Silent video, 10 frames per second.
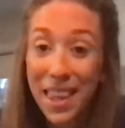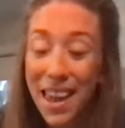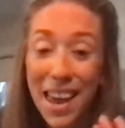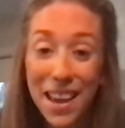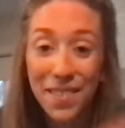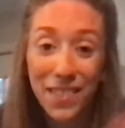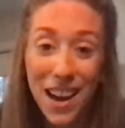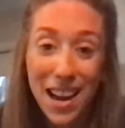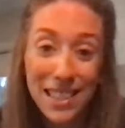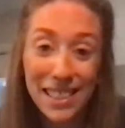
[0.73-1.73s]
Hey
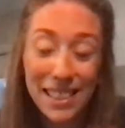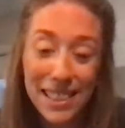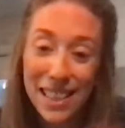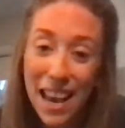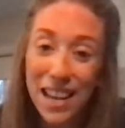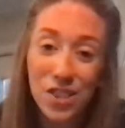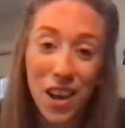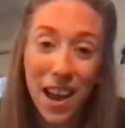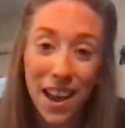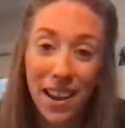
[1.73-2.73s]
friends, it's KJ.
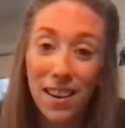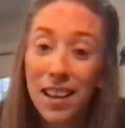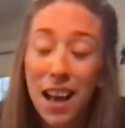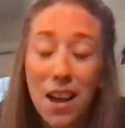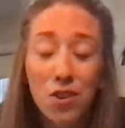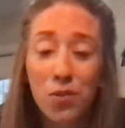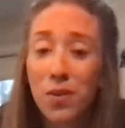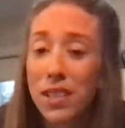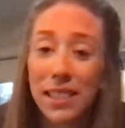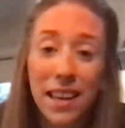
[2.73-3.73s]
I just
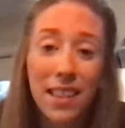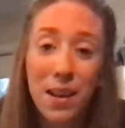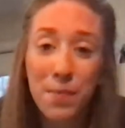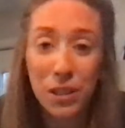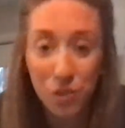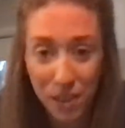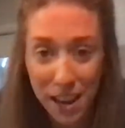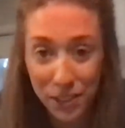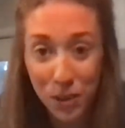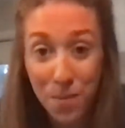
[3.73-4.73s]
want to say that I miss you
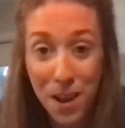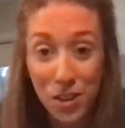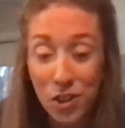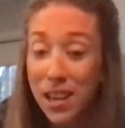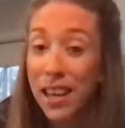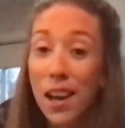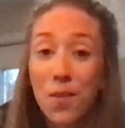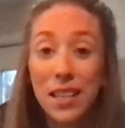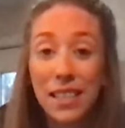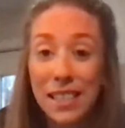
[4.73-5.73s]
guys so much and I can't
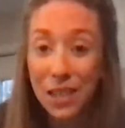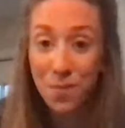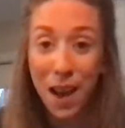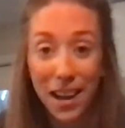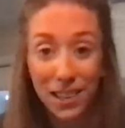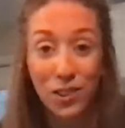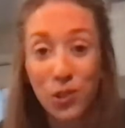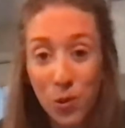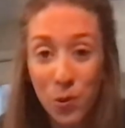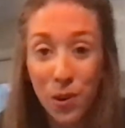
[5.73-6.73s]
wait to see you back in
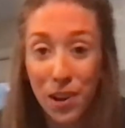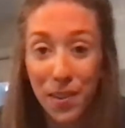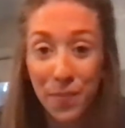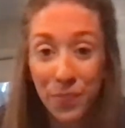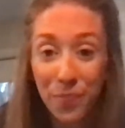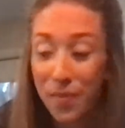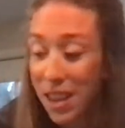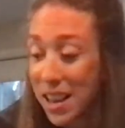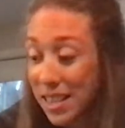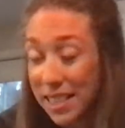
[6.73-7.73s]
school.
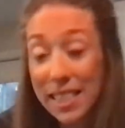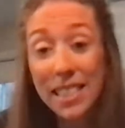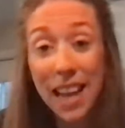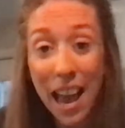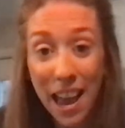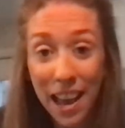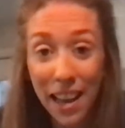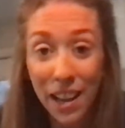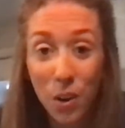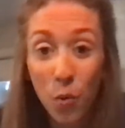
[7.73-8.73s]

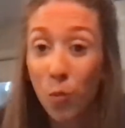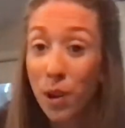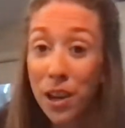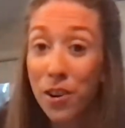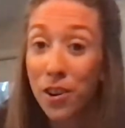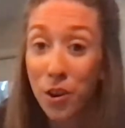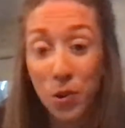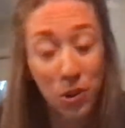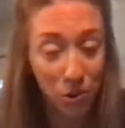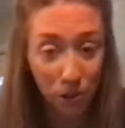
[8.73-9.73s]
Today, we are going
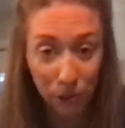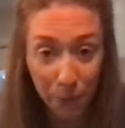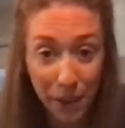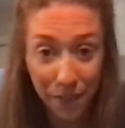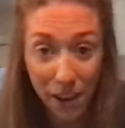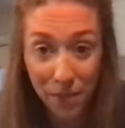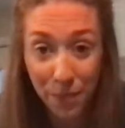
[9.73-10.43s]
to do something fun.